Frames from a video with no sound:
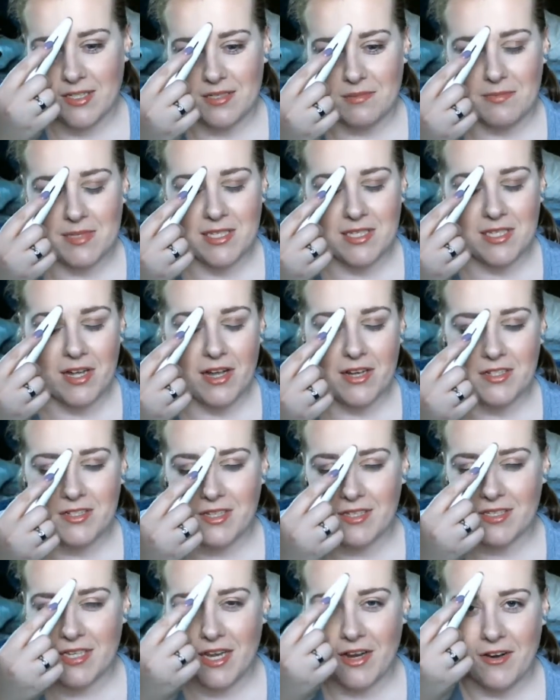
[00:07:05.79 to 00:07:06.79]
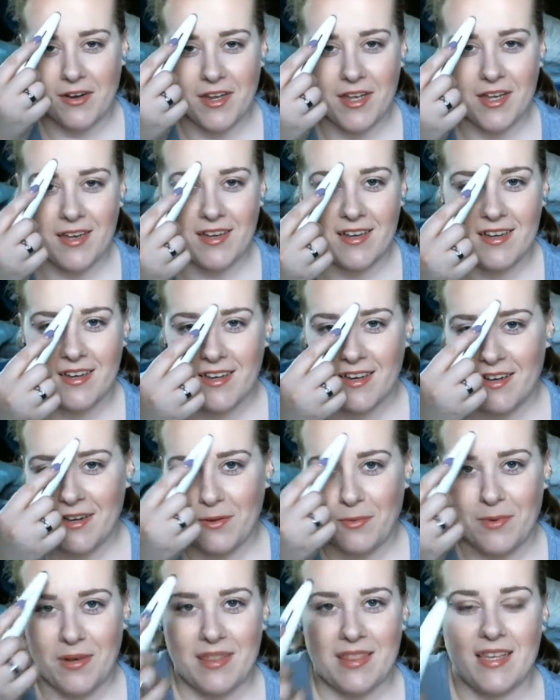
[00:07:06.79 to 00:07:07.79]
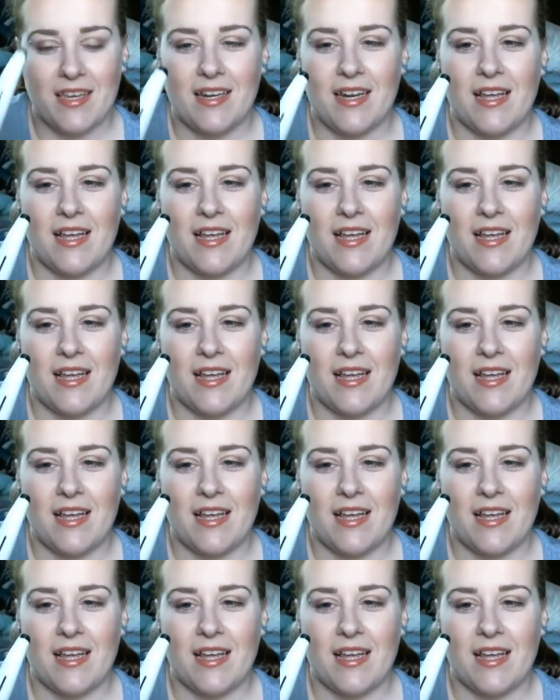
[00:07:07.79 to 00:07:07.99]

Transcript: massaged this area with it,